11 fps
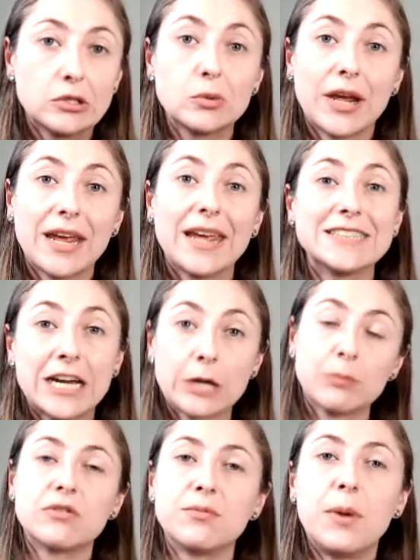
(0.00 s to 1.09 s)
to a type
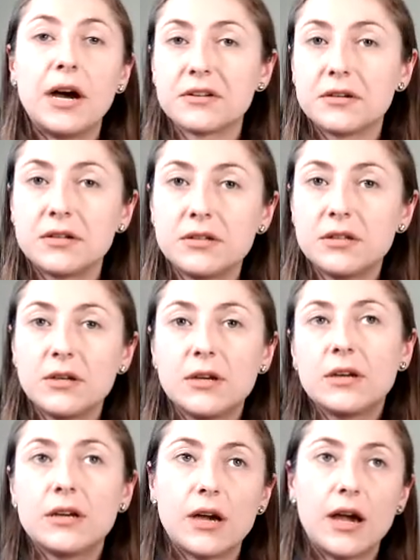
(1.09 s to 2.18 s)
of model,
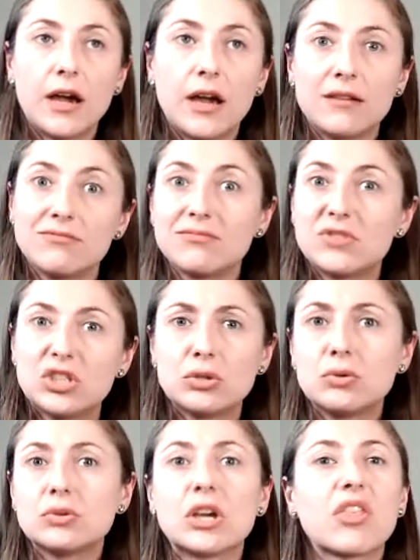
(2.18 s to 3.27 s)

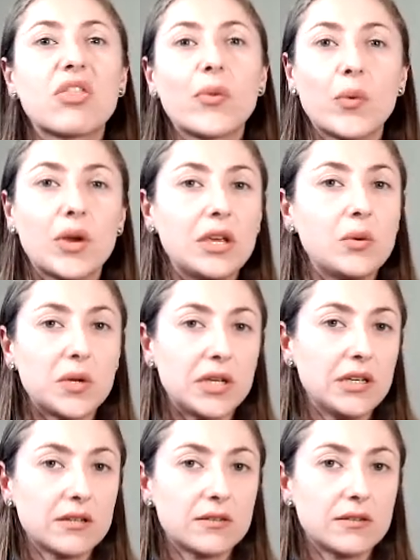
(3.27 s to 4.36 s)
2 to 3
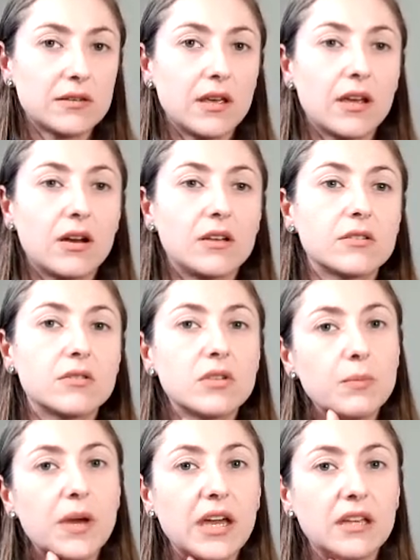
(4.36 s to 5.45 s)
weeks. It also
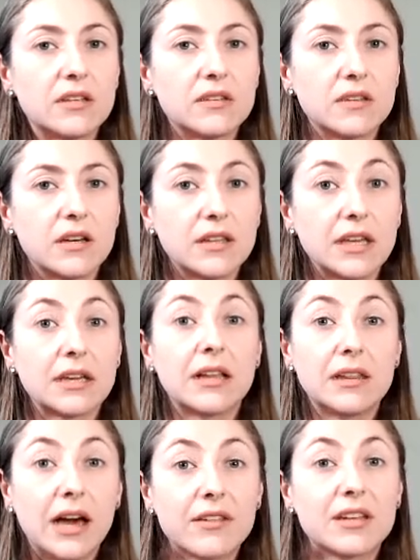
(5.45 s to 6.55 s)
depends, a
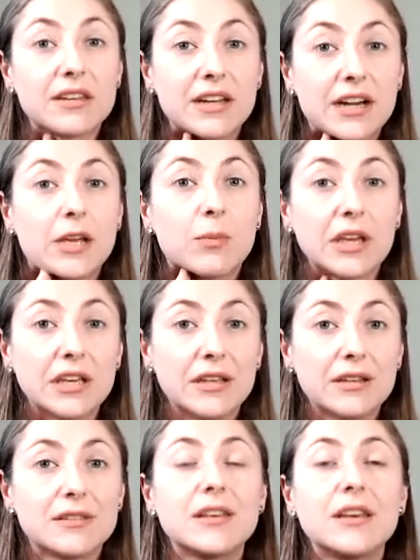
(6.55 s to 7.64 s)
lot of the time
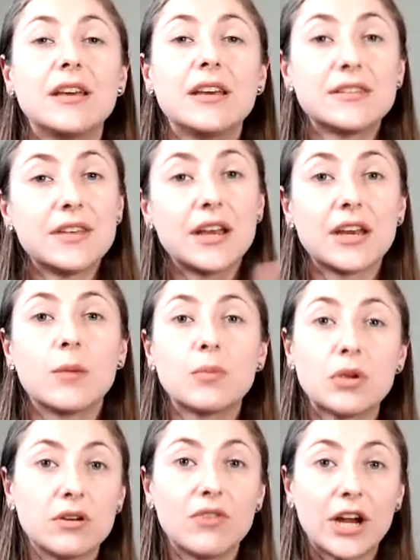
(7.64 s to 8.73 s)
is setting up
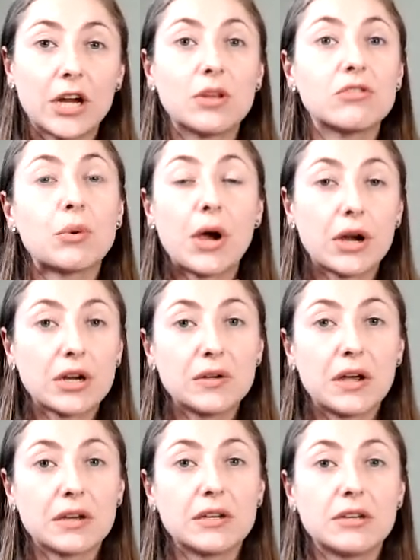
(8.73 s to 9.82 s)
your environment. So
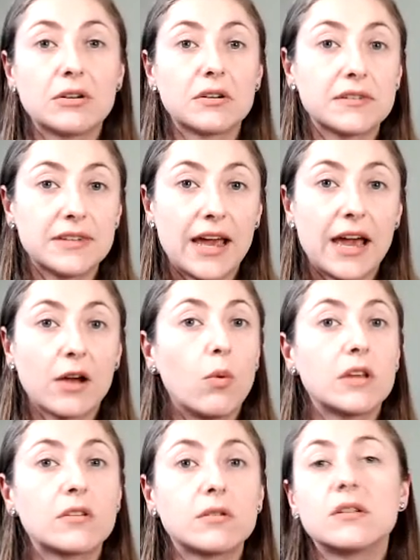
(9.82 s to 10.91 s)
architecting your stack,
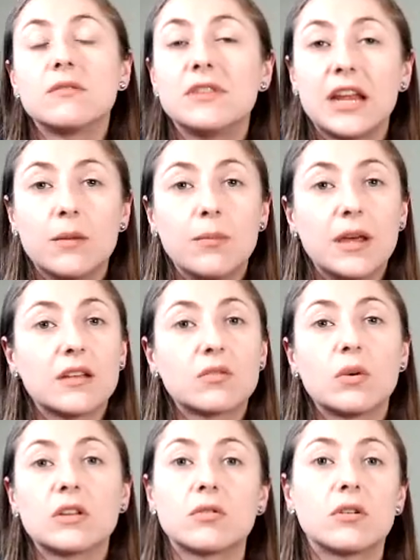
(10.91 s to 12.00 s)
what sort of database,
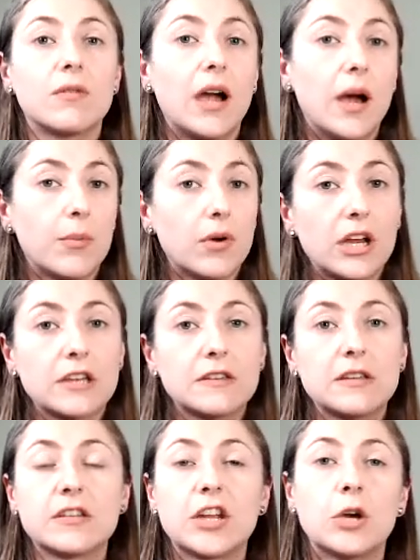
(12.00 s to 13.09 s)
what sort of operating
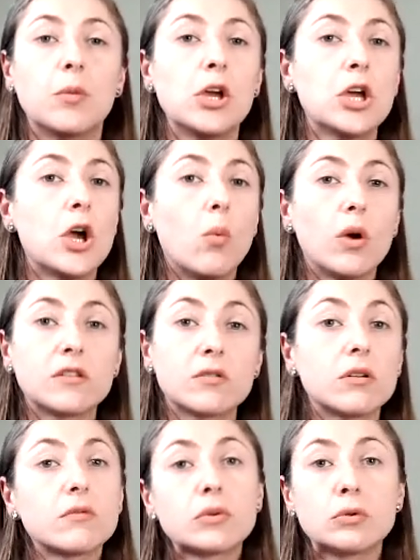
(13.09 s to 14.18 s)
system, what
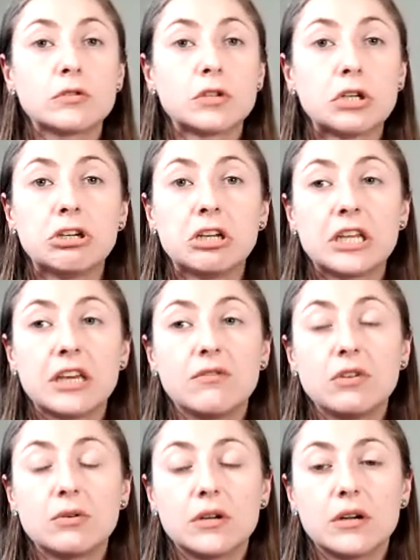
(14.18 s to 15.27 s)
sort of tools are you going to give
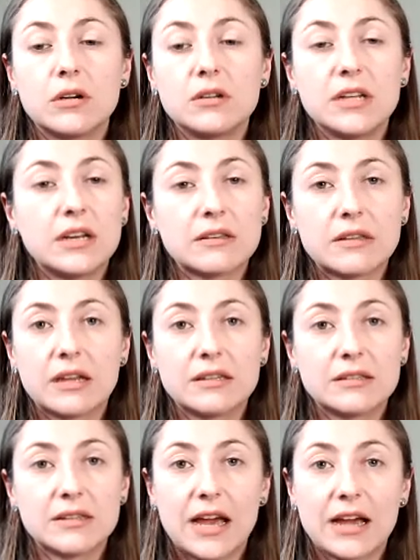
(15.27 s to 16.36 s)
your data
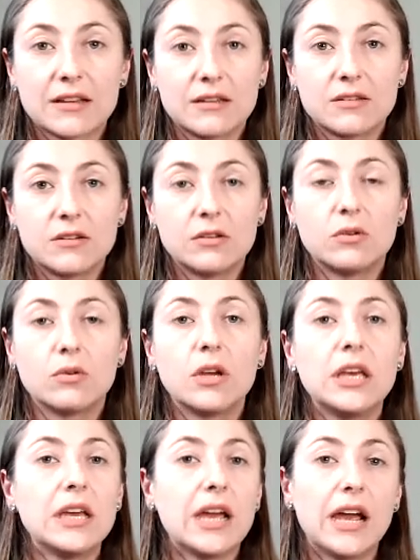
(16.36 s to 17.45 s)
scientist access to,
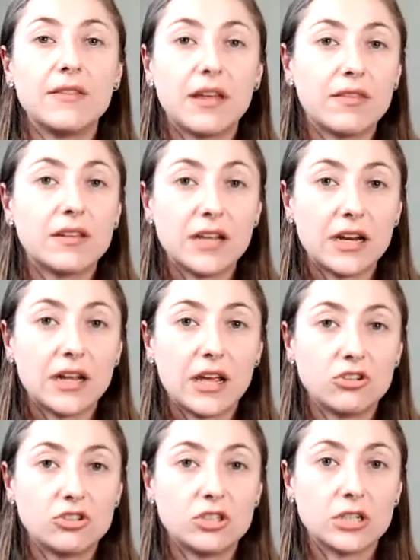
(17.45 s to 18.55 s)
and then the data
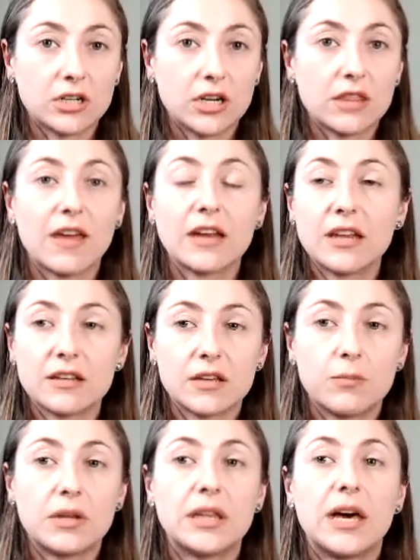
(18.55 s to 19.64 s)
engineering, that takes
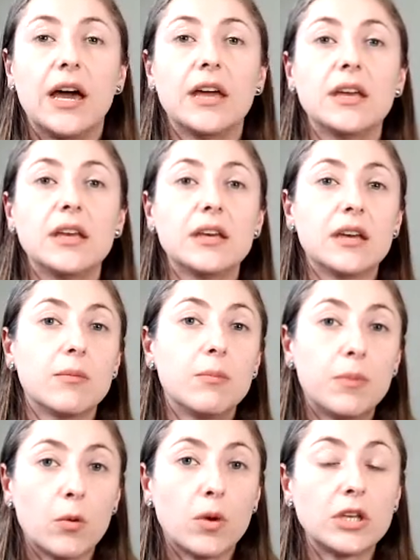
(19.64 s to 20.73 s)
up a lot.
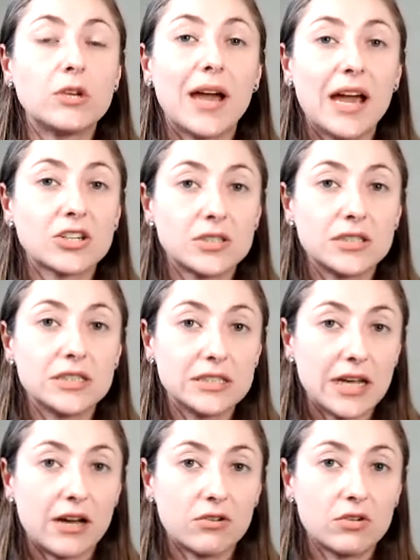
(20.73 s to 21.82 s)
But when you actually get
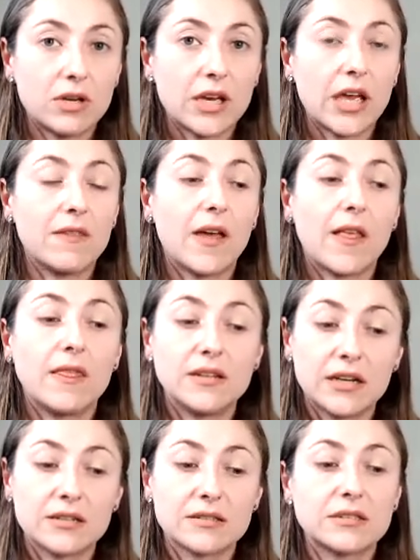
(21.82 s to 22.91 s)
down to it and then the
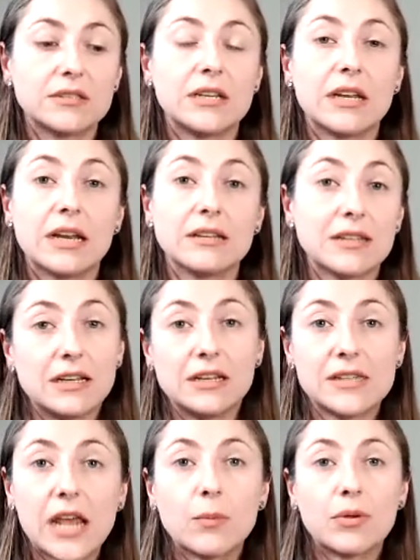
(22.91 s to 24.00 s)
data's cleaned and it's in a
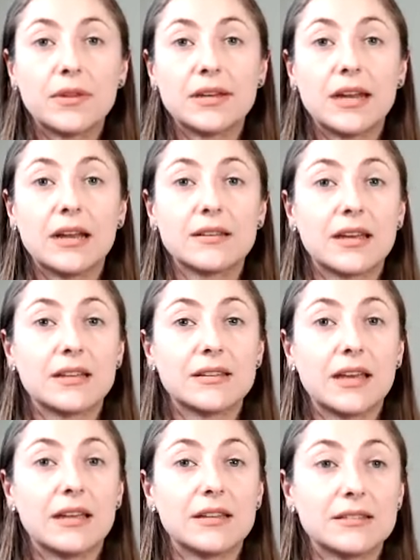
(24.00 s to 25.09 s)
table and the data science has